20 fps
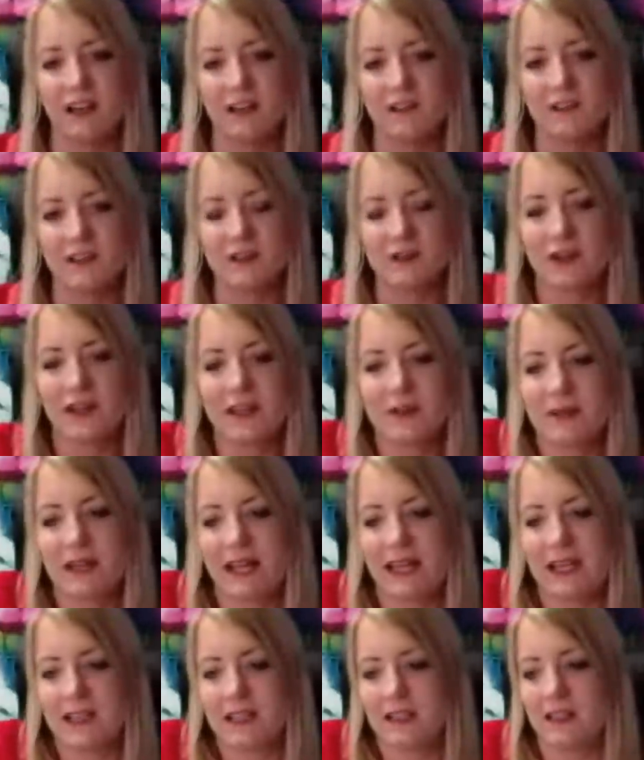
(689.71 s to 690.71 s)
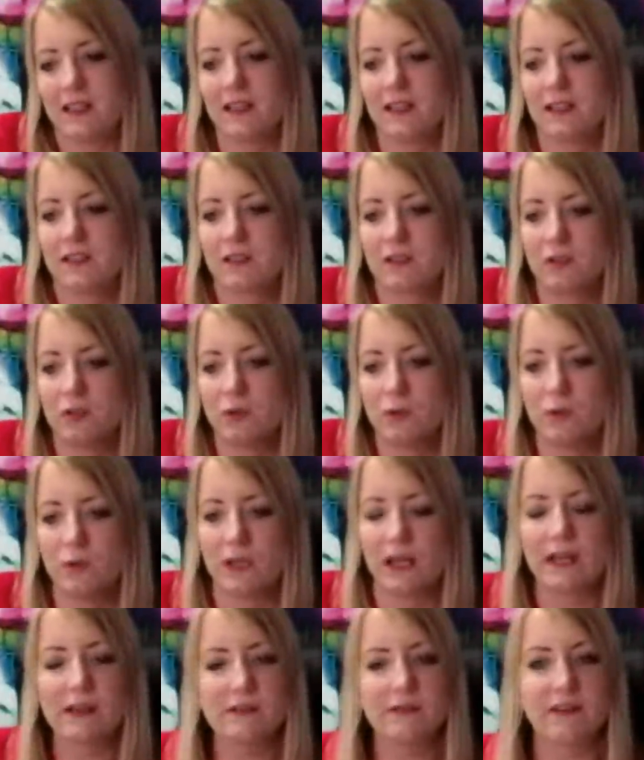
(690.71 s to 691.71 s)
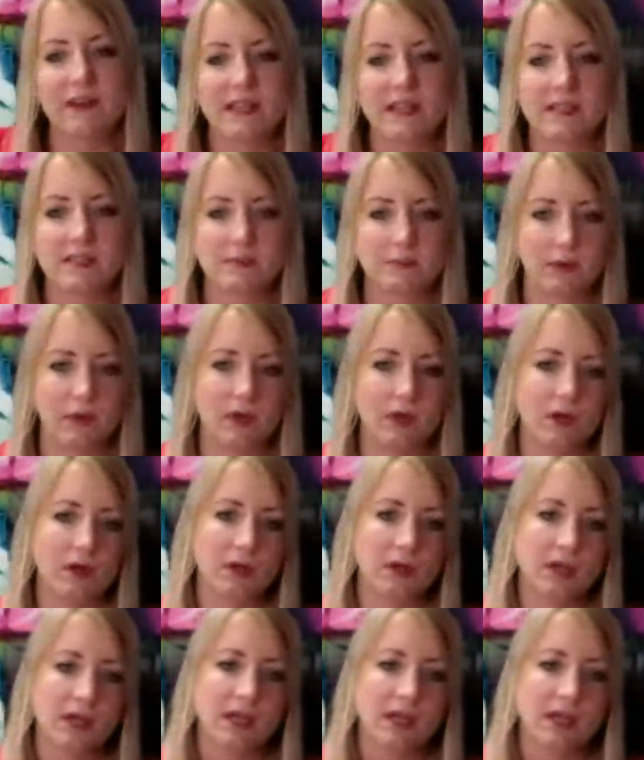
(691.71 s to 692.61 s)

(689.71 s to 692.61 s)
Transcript: they're trying to be like cool, like Facebook,